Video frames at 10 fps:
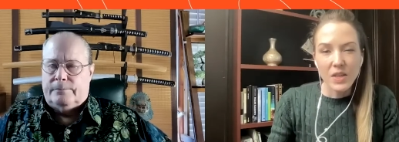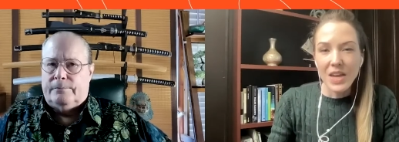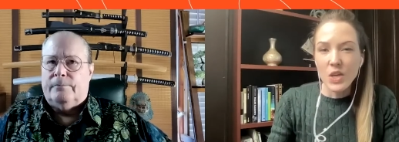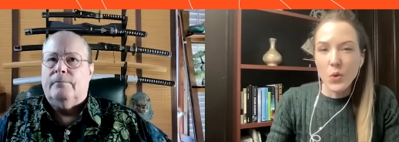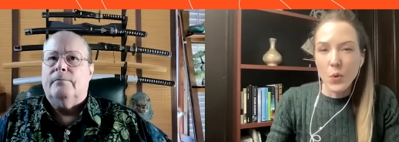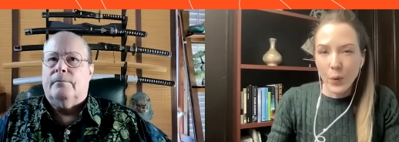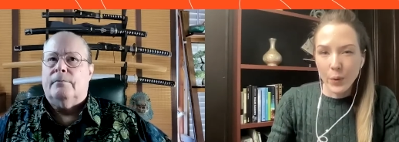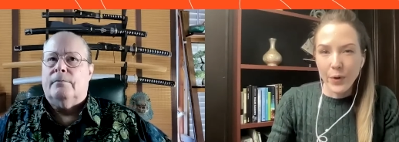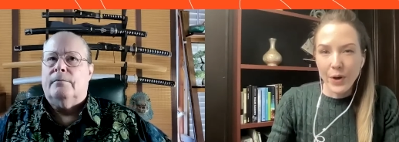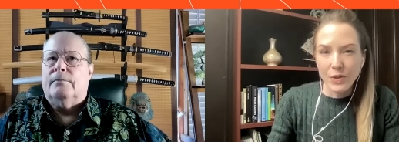Speaker 1: get your
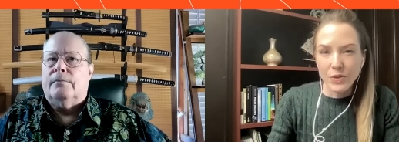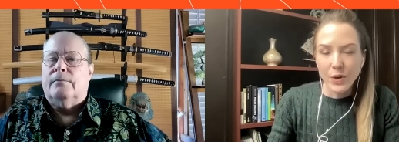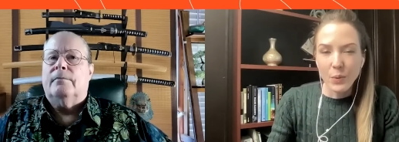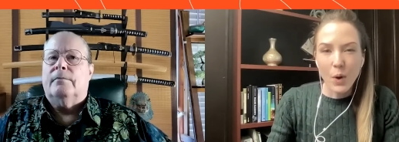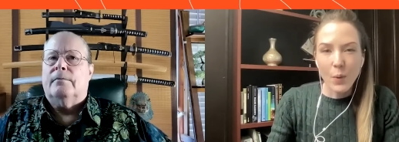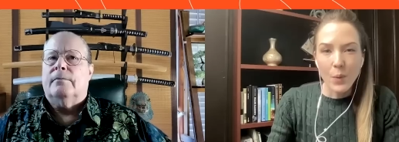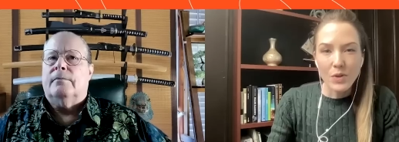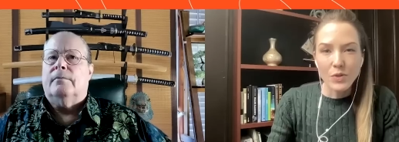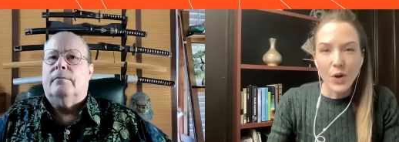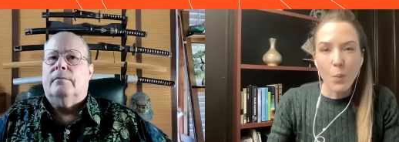thoughts on what we
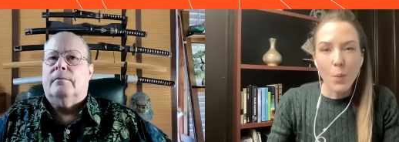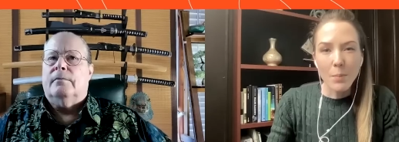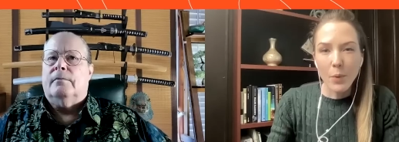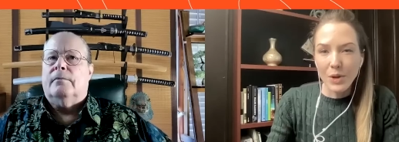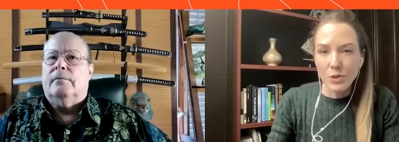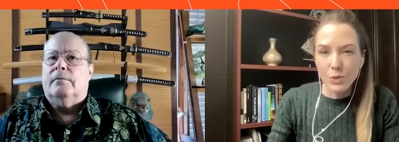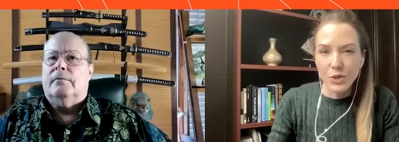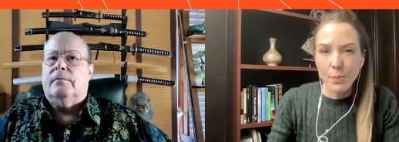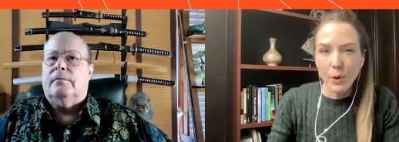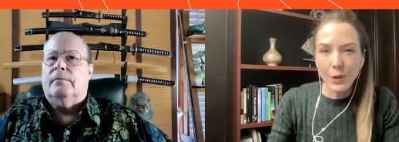saw. What points would
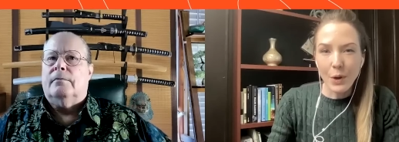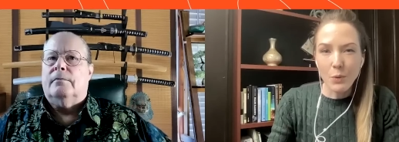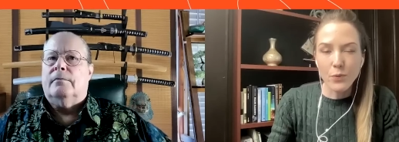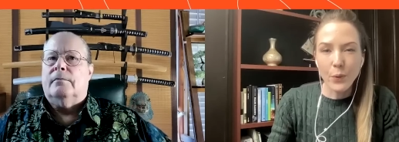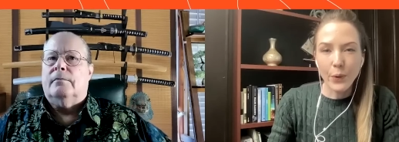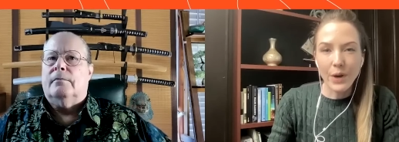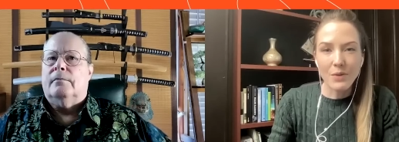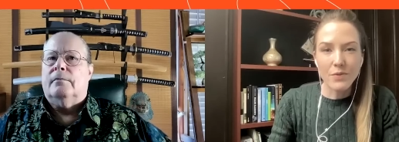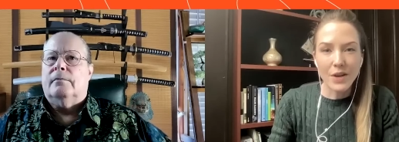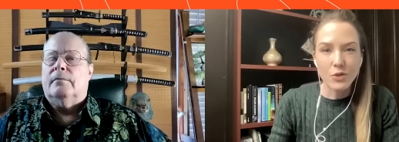you pull out for
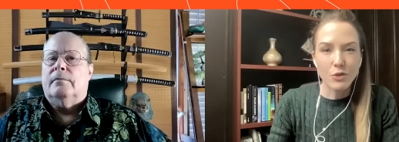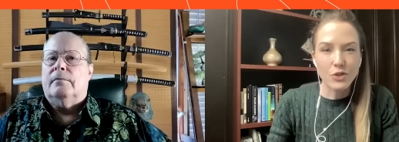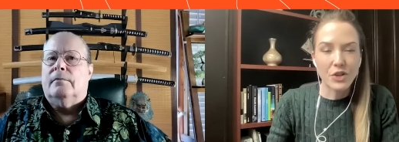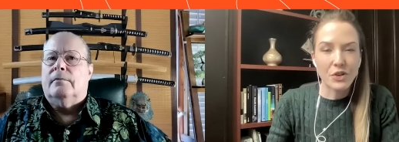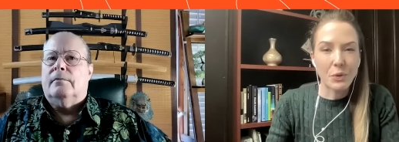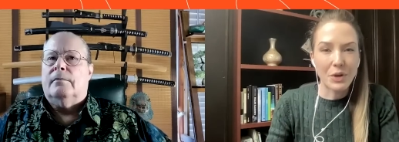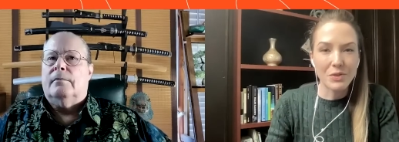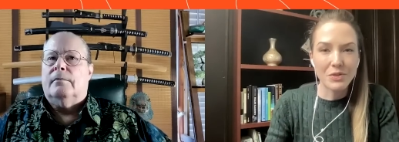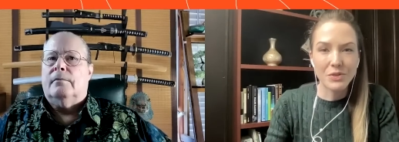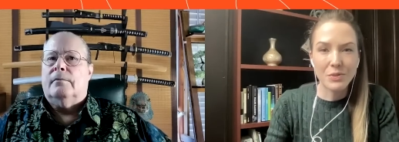investors to
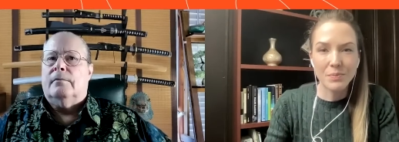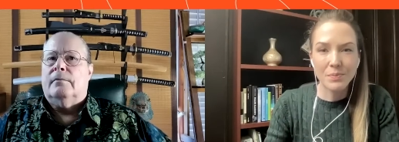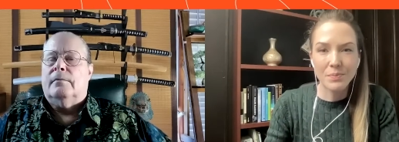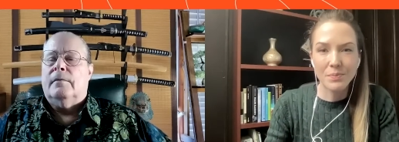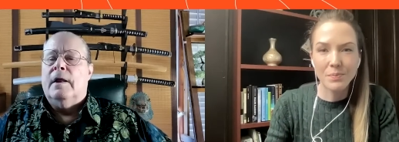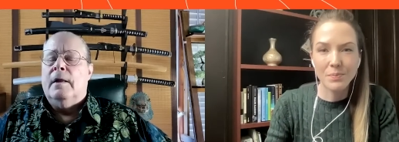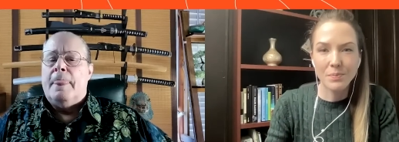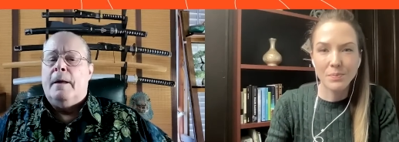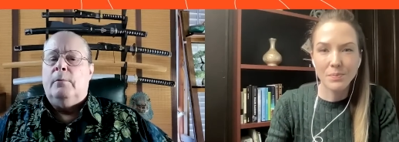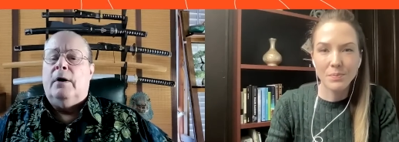notice?
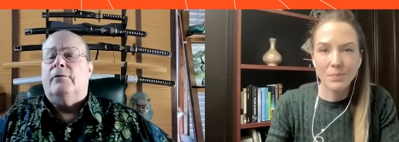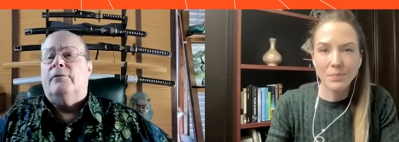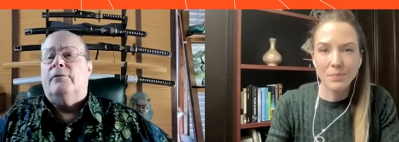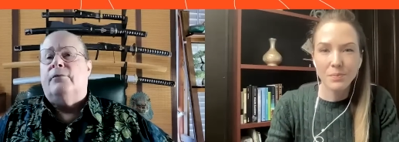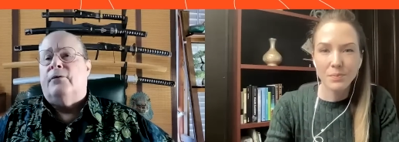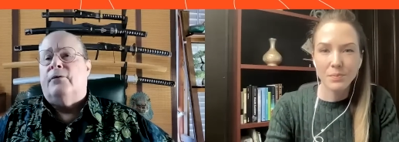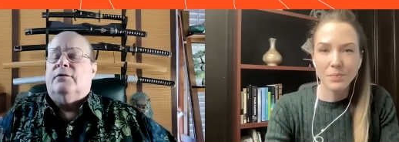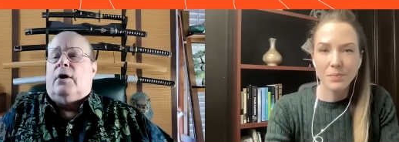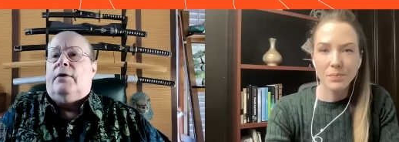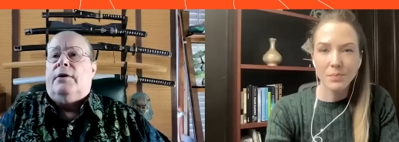
Speaker 2: Well, first of
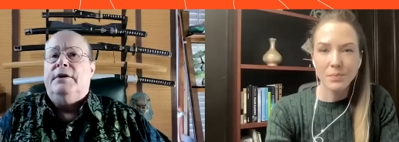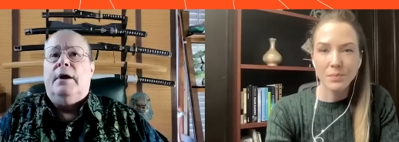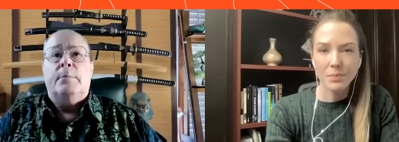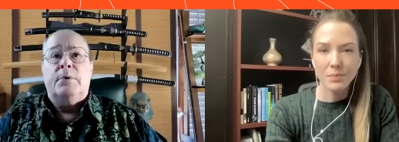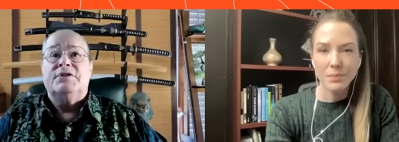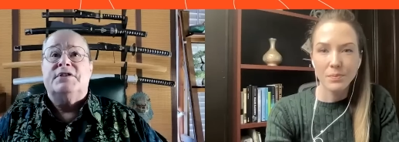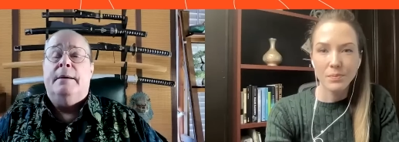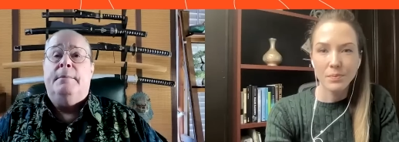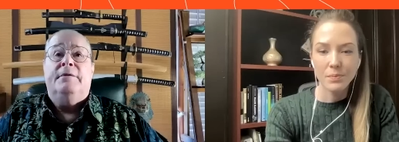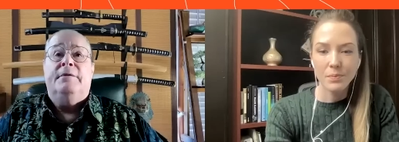all, the numbers
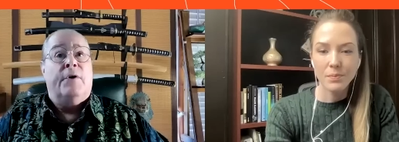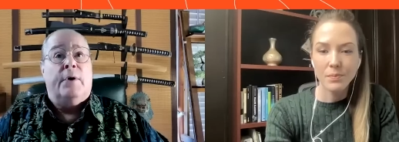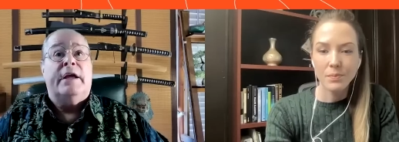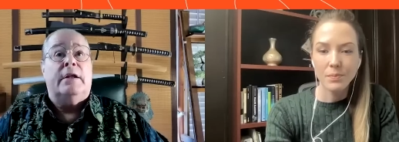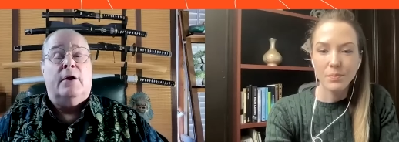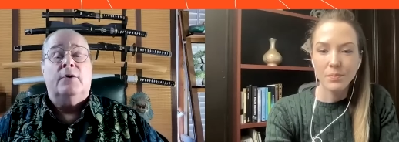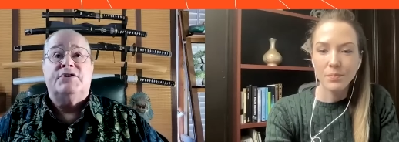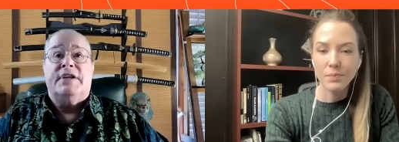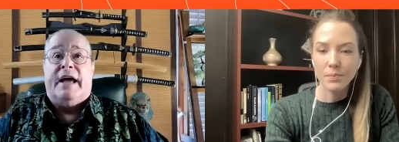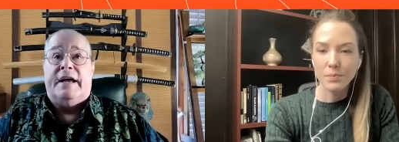came in very close
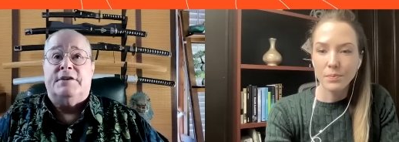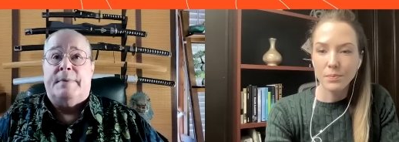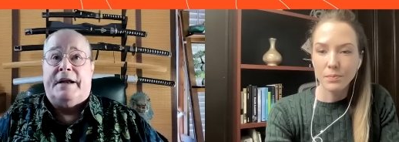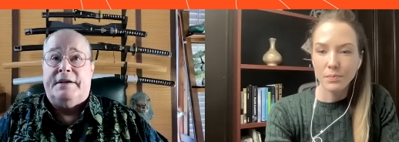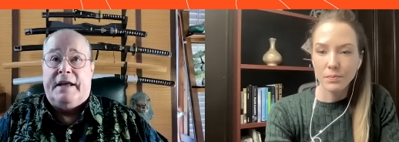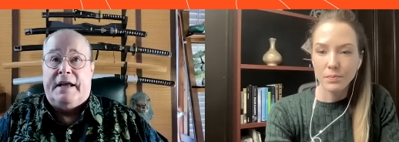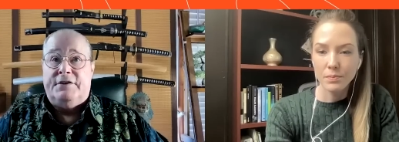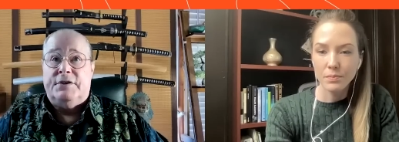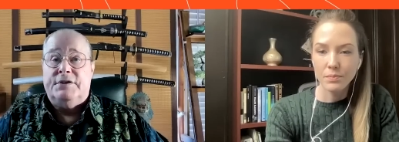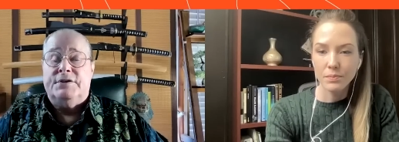to
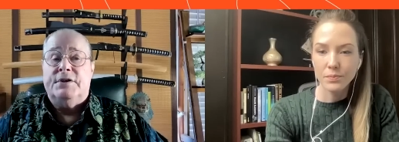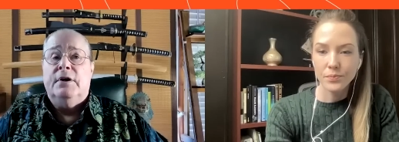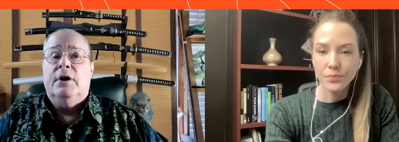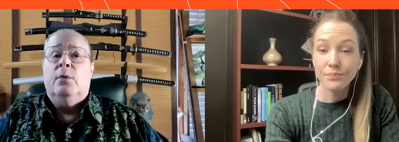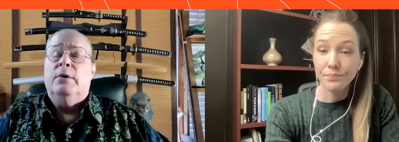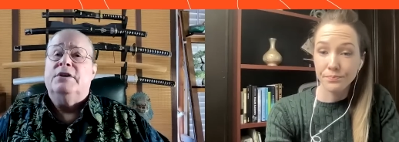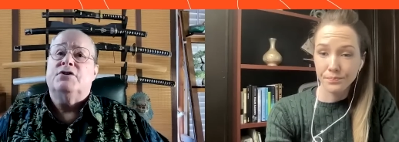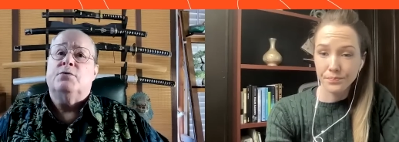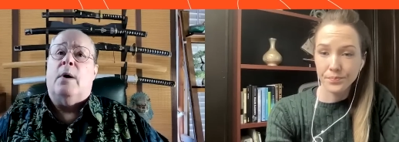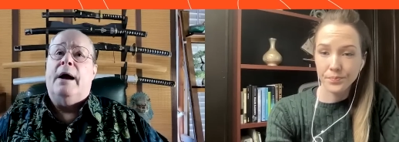expectations, which
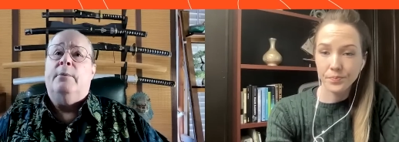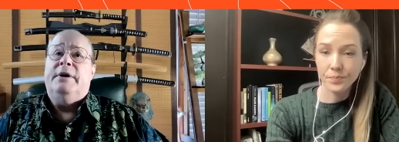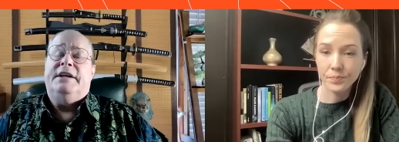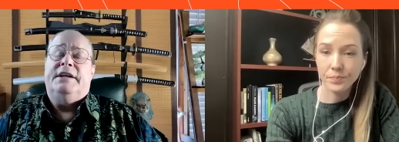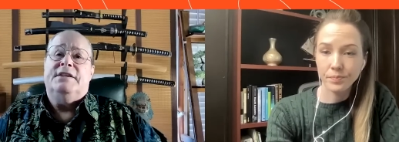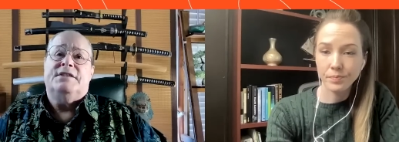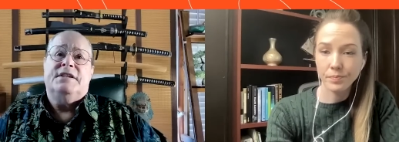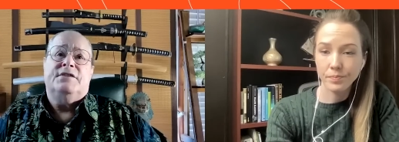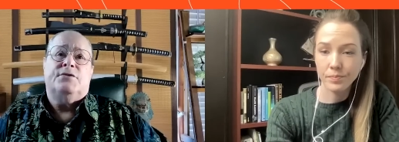is why we didn't see